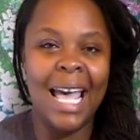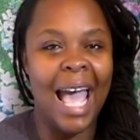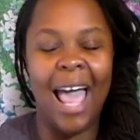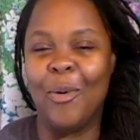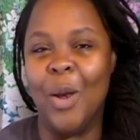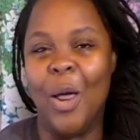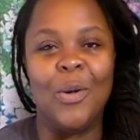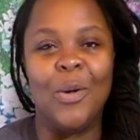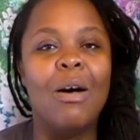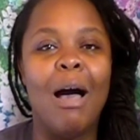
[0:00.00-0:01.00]
I don't
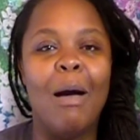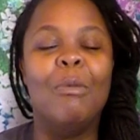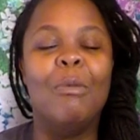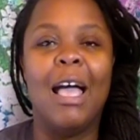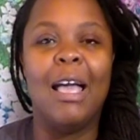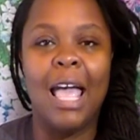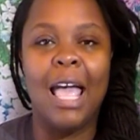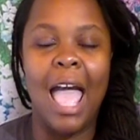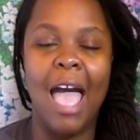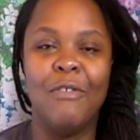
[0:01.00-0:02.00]
know. So
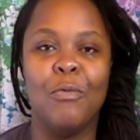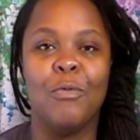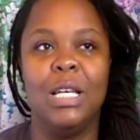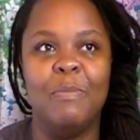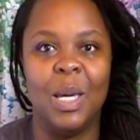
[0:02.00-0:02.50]
haven't really